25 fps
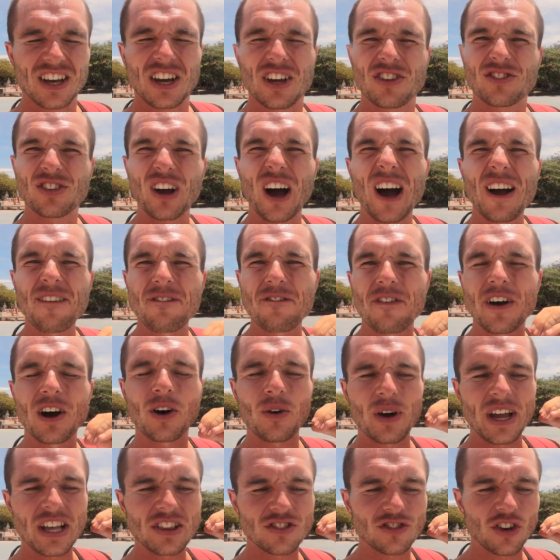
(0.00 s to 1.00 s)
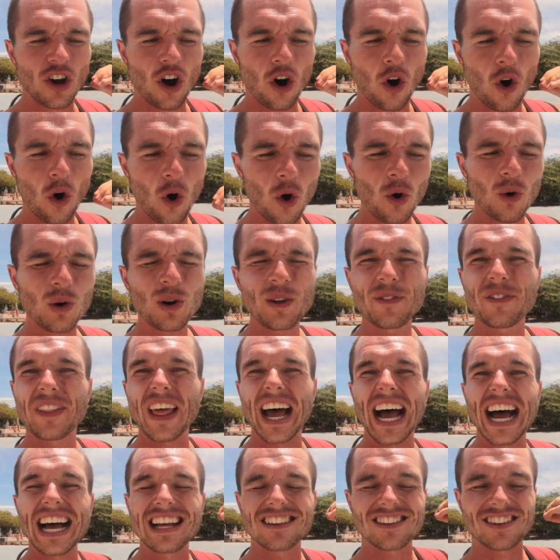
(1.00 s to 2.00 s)
So I fell into all of
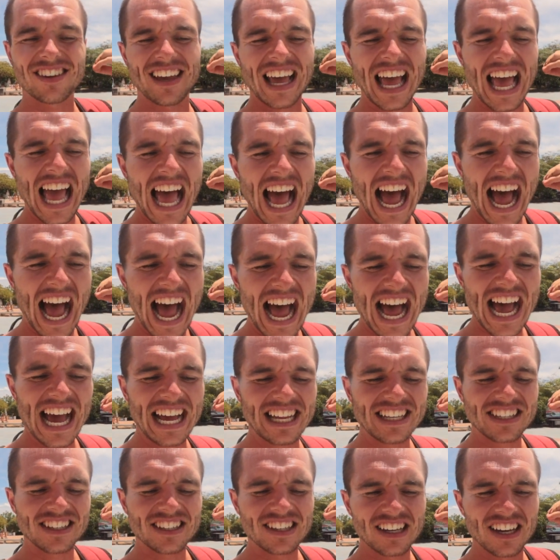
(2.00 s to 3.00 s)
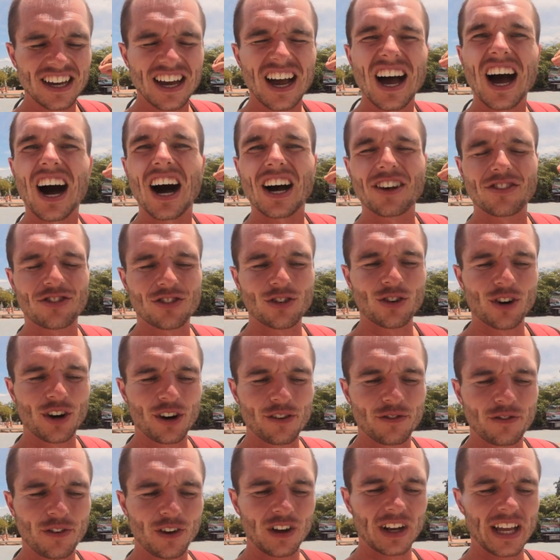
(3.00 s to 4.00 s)
that and I saw
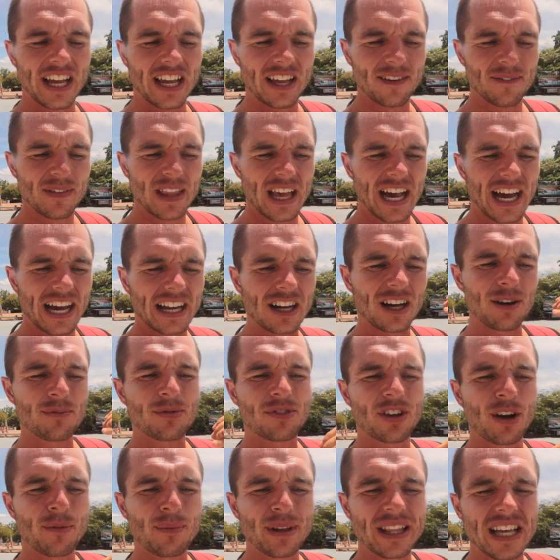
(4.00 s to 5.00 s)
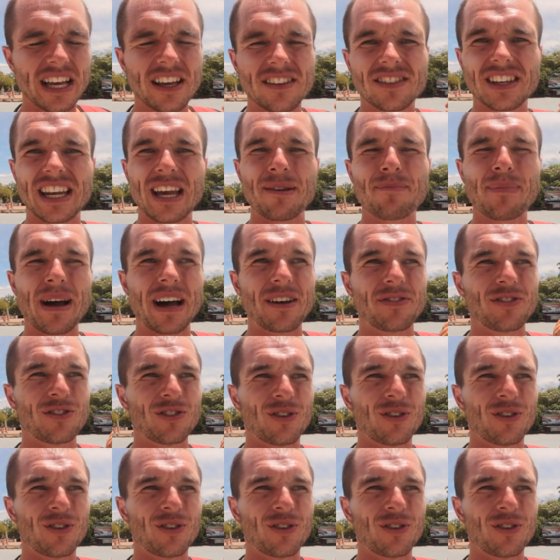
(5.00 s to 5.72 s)
it fully. And I'm someone that is an empath,